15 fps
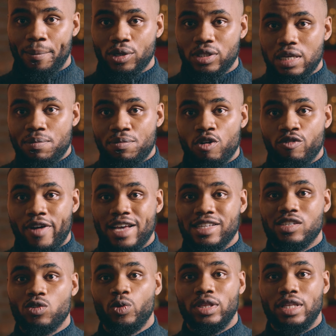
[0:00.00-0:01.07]
but
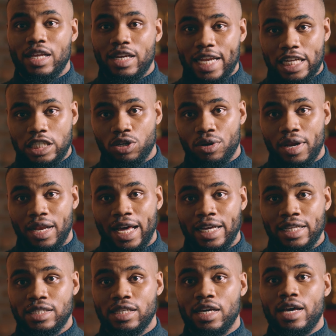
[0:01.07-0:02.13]
improvising with a natural
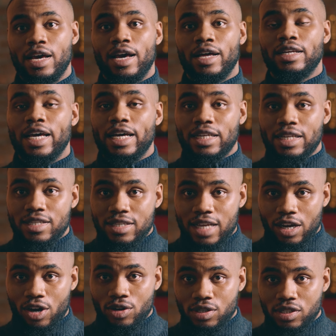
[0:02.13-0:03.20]
light. Then the
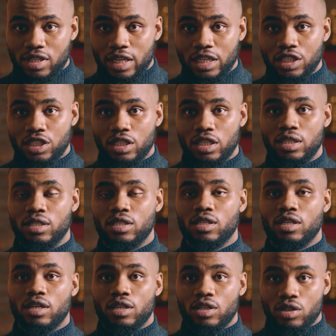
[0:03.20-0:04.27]
second stage is
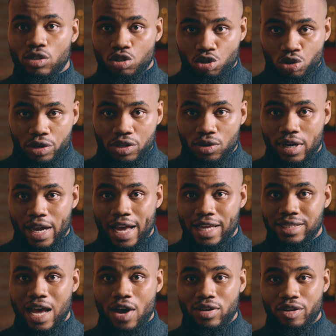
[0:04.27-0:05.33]
showing you
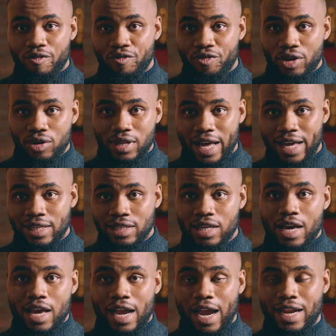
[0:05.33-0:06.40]
guys how the fill light
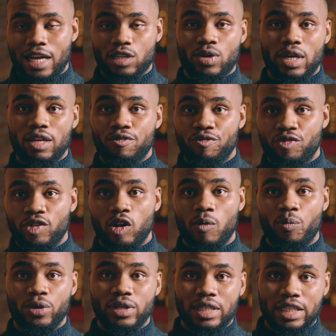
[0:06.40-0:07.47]
can actually fill
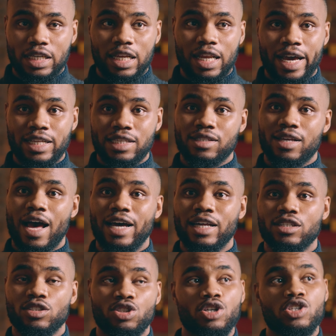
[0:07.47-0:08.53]
up with the key light
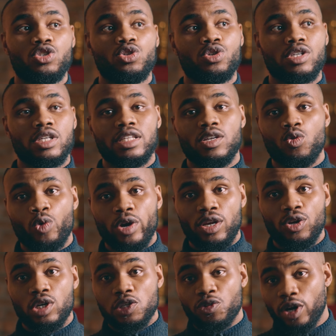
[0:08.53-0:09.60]
and just using the
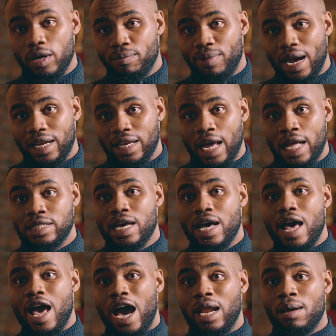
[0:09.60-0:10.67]
windows for a backlight.
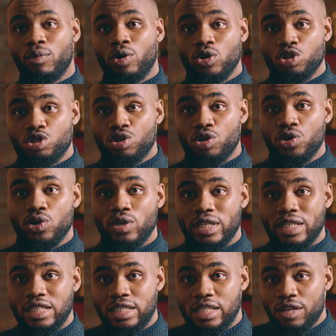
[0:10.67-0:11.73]
And I'm going to show you the
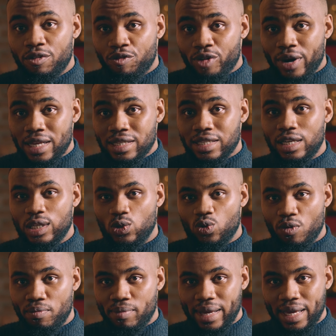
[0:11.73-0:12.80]
difference it will
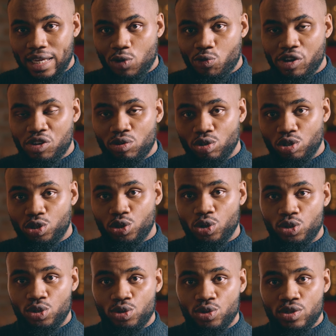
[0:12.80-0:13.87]
make when you
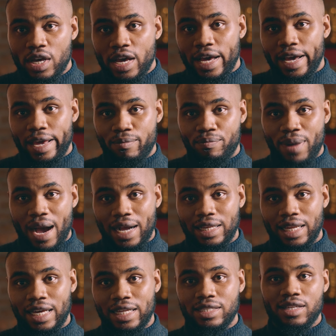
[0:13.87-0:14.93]
introduce a
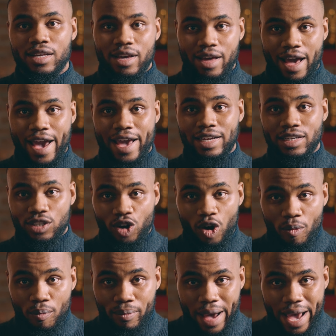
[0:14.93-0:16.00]
backlight and
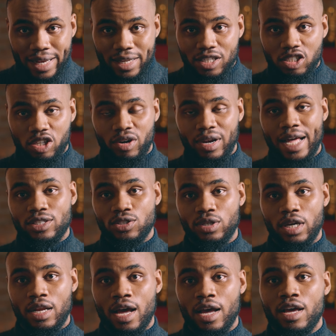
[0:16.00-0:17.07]
combine these three lights
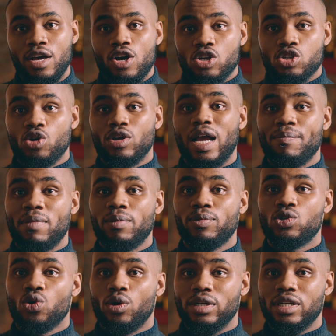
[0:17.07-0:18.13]
together, so you can be able
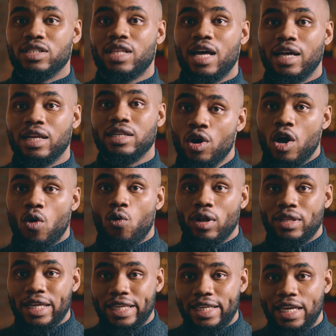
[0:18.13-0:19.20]
to understand what
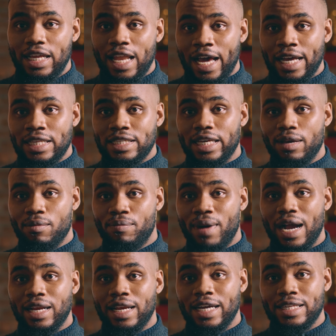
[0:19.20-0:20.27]
a key light, a
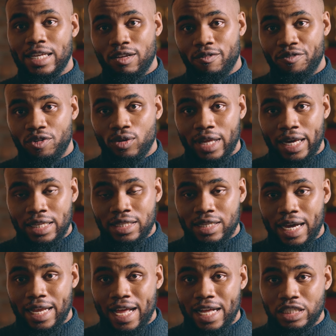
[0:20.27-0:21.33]
backlight, and a fill light
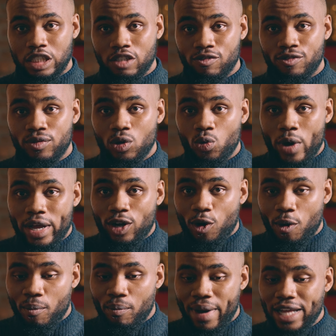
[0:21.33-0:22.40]
can achieve when
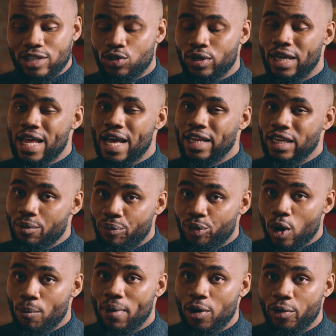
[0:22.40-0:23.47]
combined together the
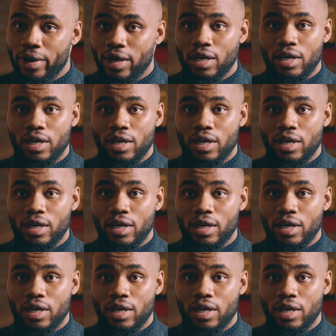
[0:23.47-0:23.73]
proper way.